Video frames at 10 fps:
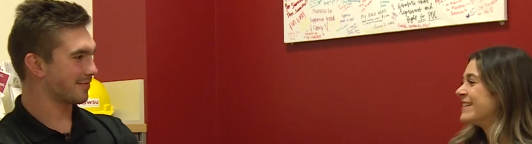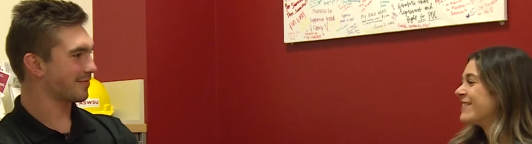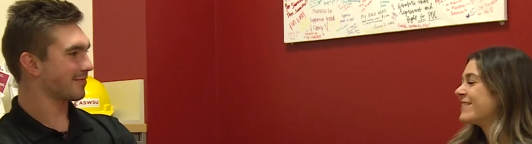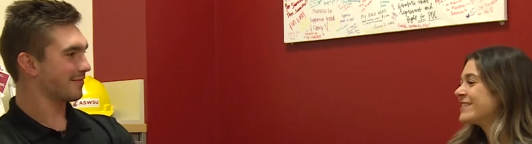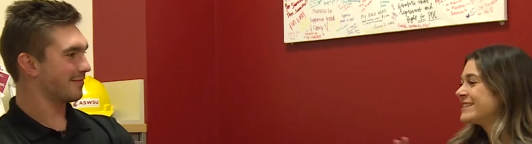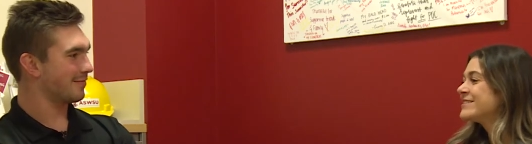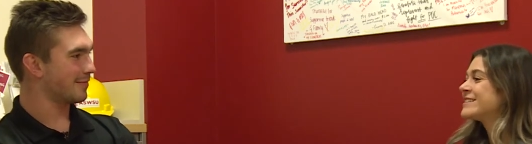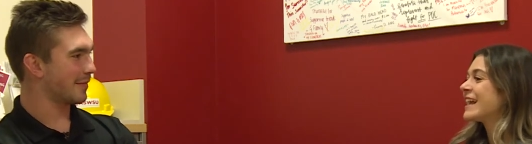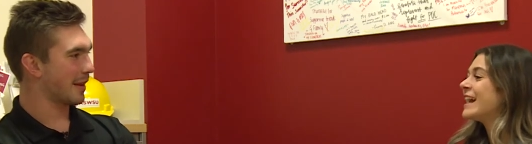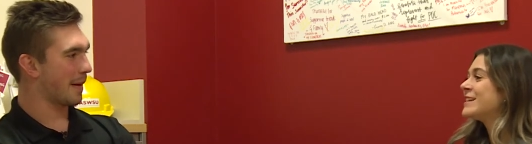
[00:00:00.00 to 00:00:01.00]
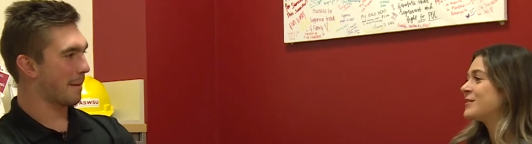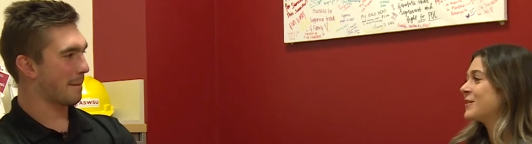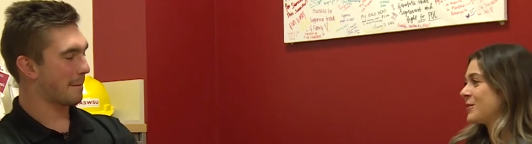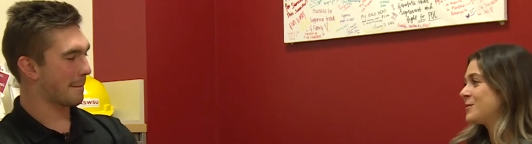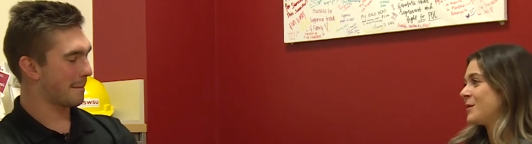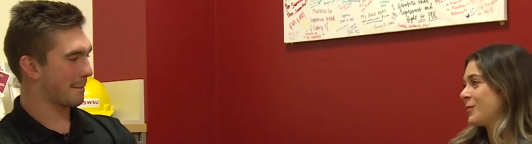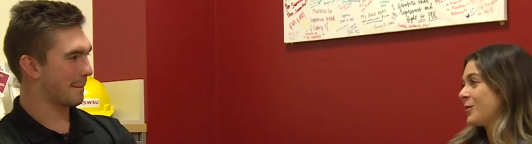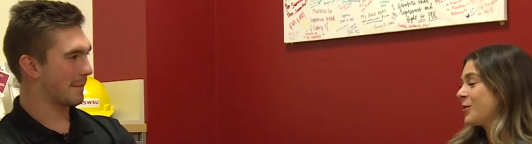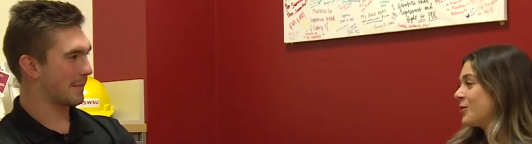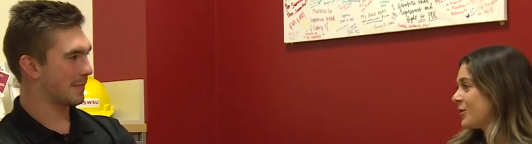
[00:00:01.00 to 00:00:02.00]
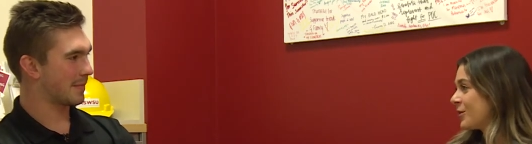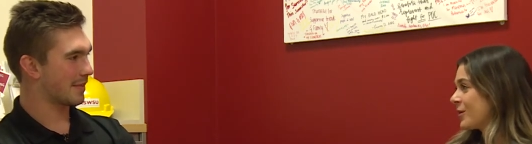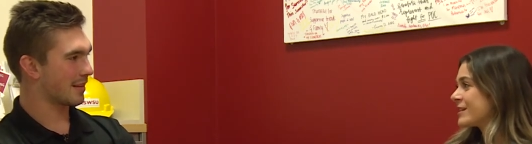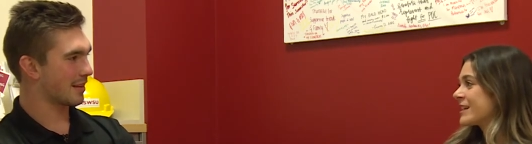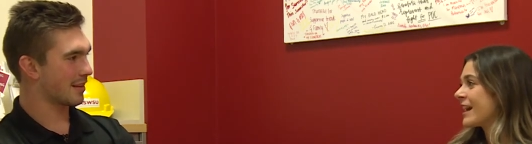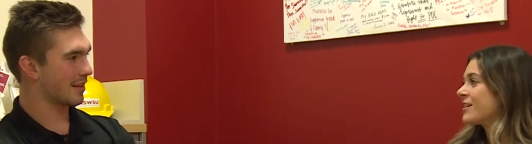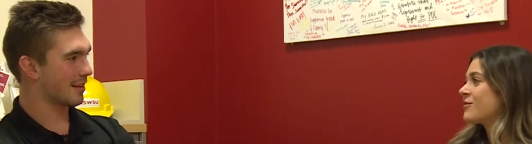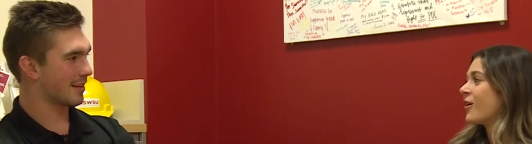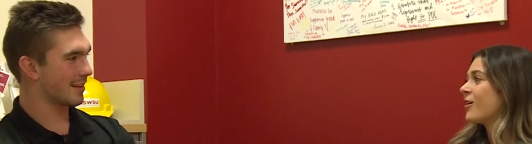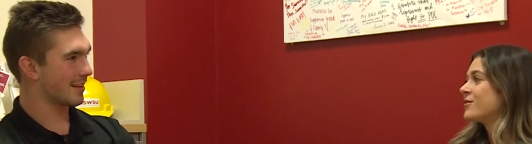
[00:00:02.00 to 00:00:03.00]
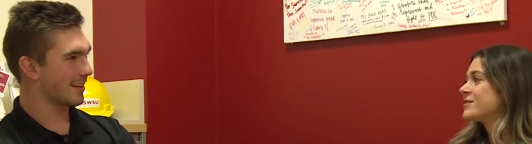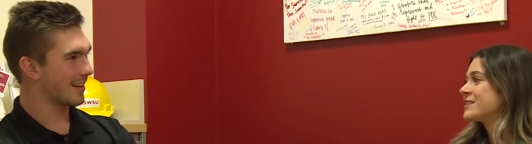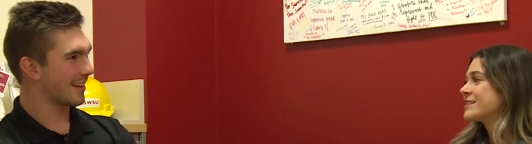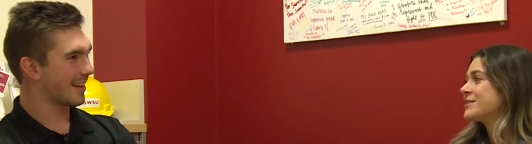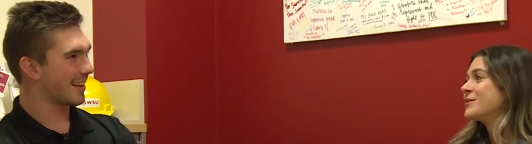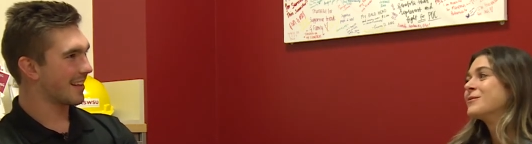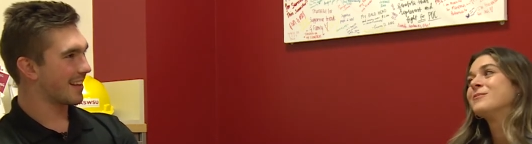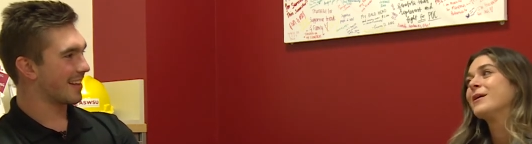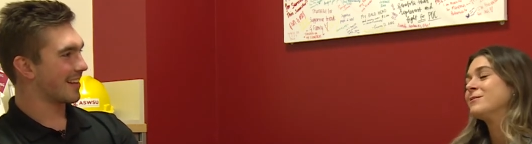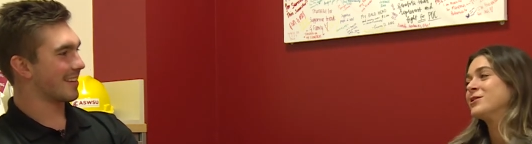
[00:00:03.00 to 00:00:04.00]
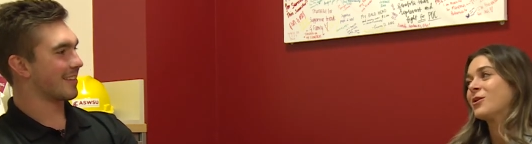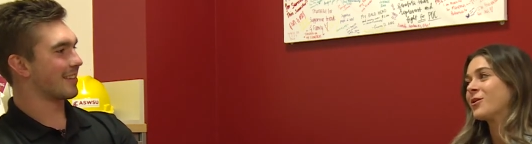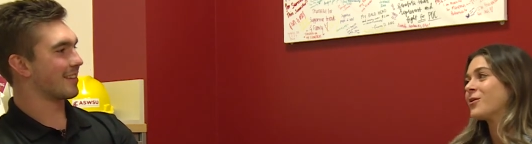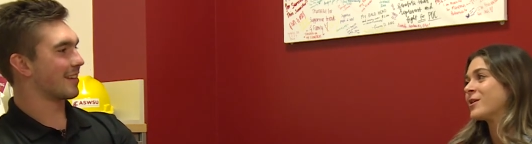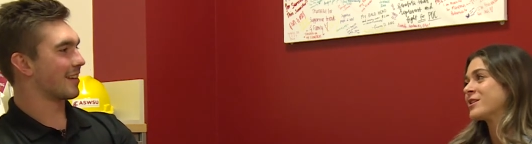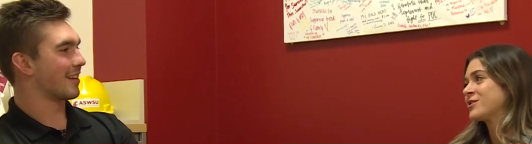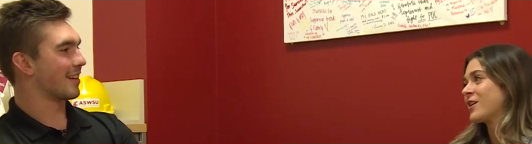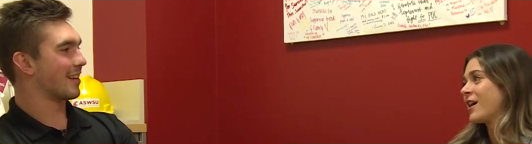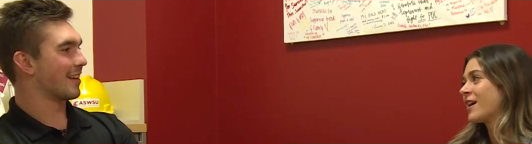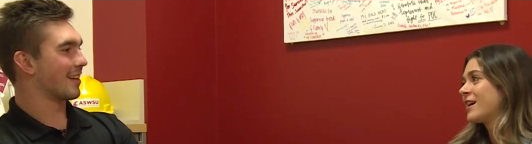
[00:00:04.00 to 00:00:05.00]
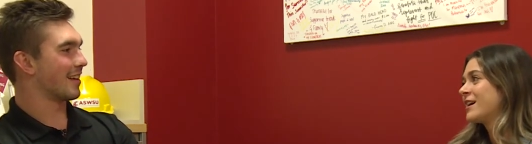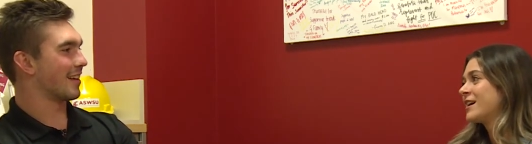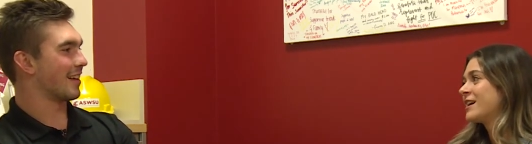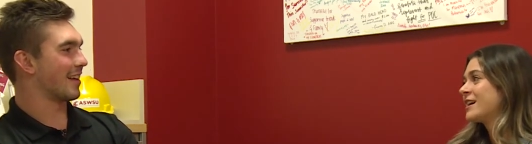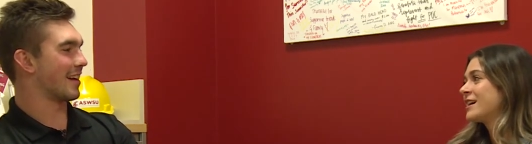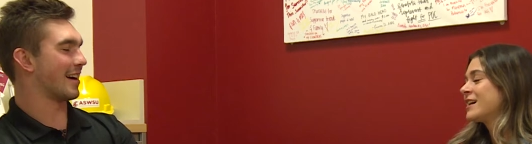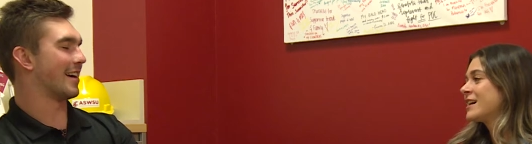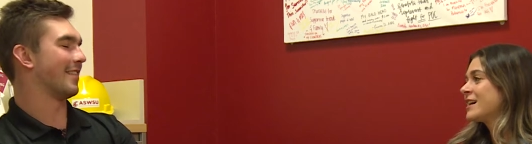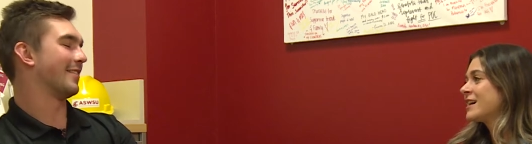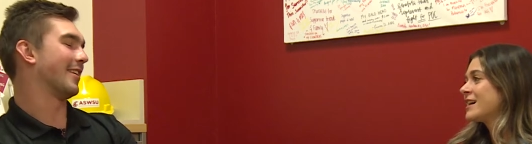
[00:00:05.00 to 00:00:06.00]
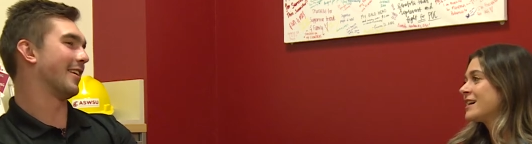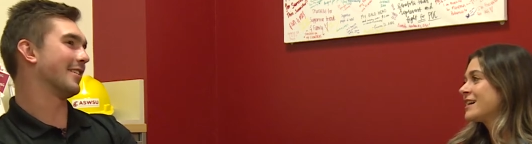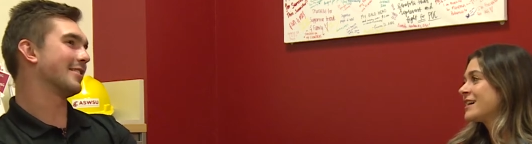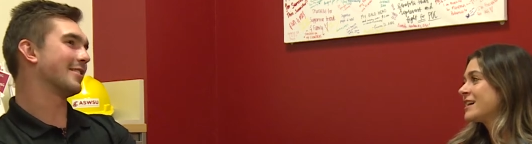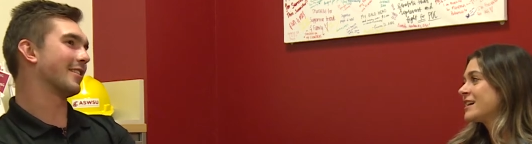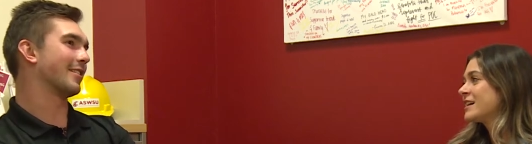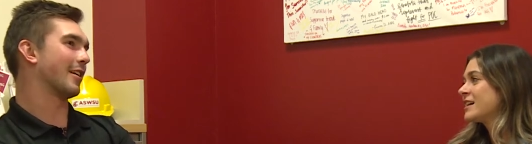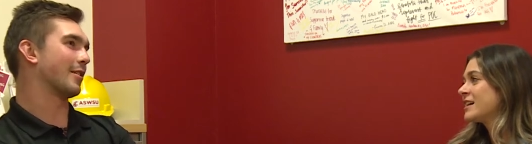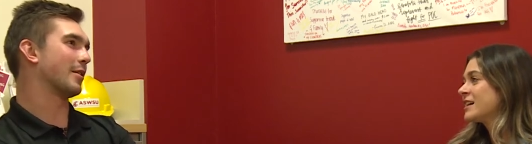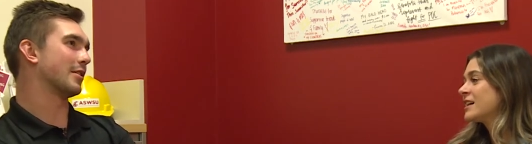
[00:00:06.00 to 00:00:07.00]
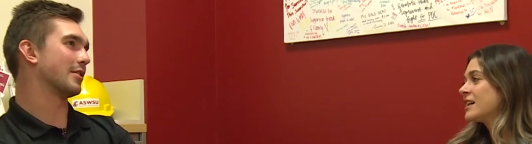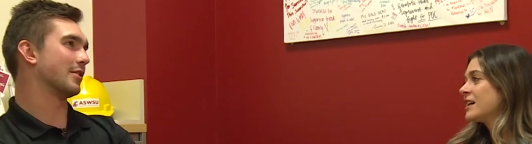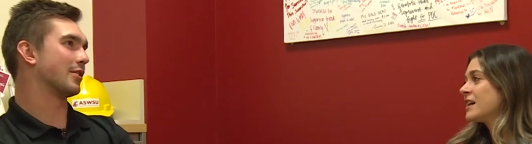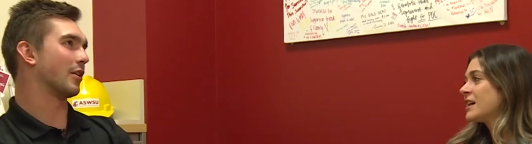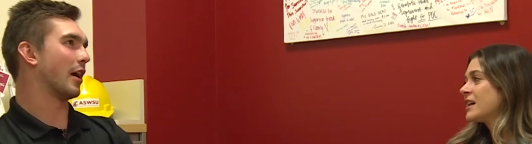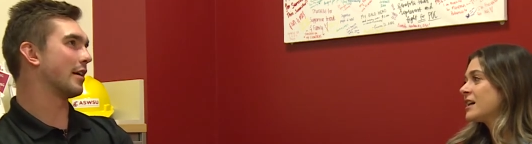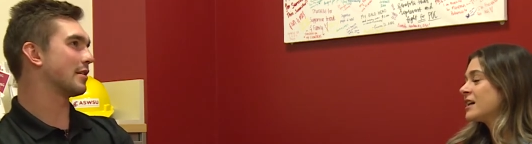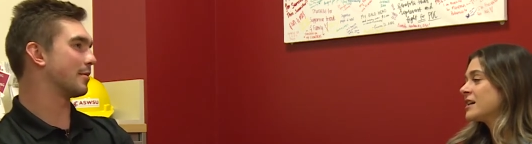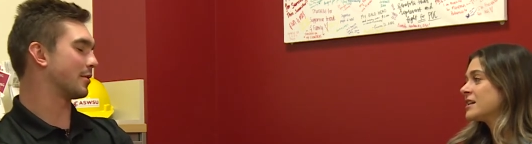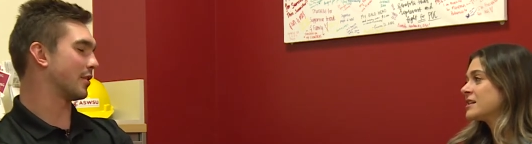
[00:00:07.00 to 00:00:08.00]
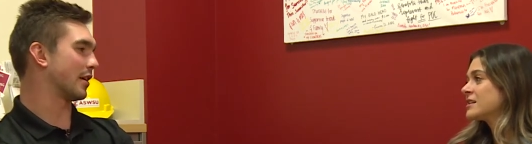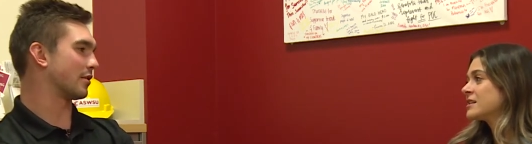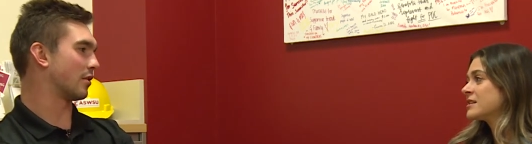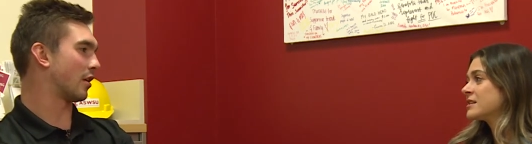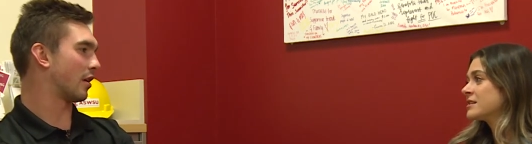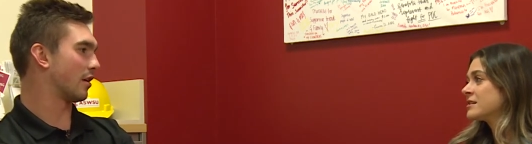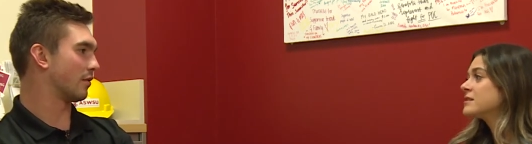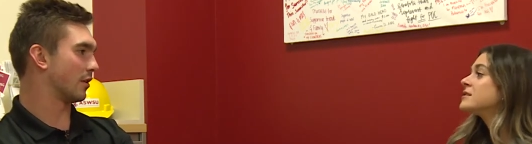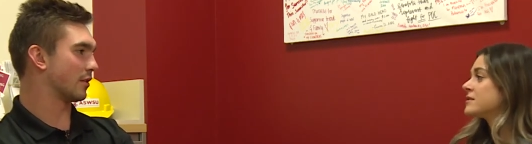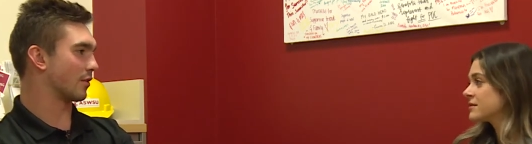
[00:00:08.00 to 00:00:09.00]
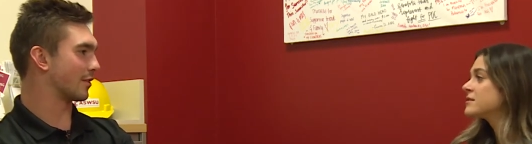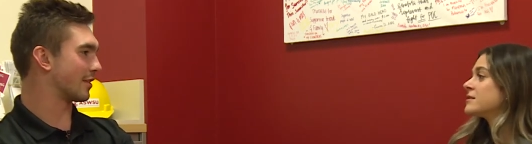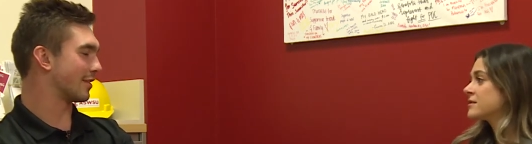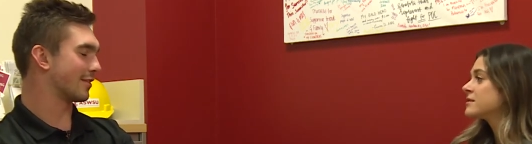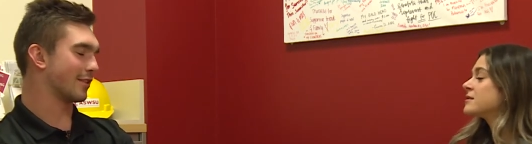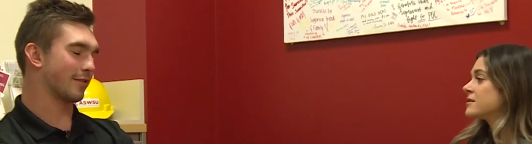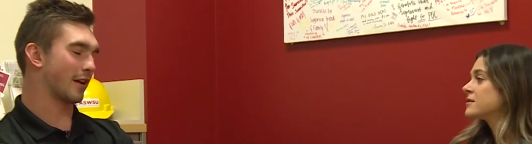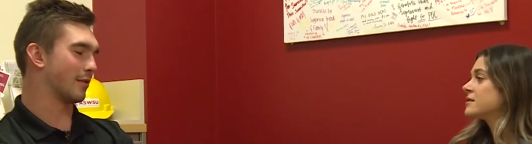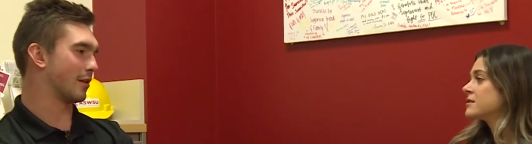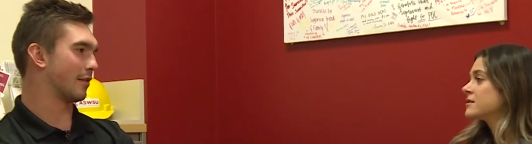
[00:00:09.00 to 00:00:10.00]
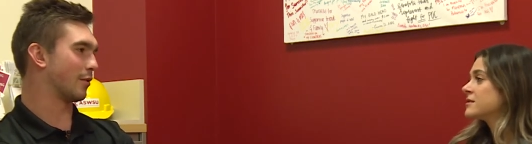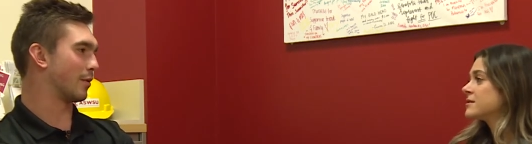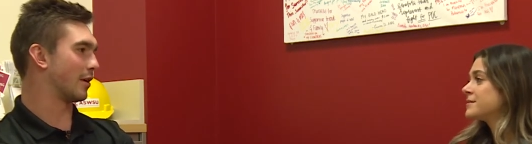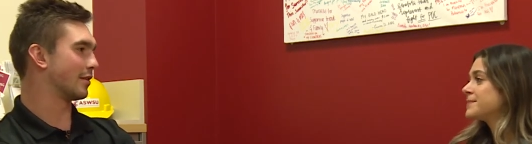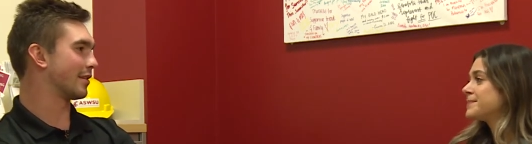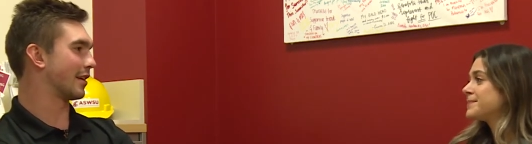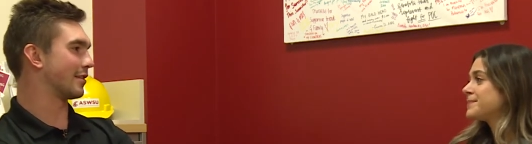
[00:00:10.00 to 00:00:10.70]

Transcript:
Speaker 1: What would you say to those people who do want to get involved, who maybe don't know where to start?
Speaker 2: Yeah, no, that's a great question. So ASWSU has a lot of resources. So if anyone ever wants, they can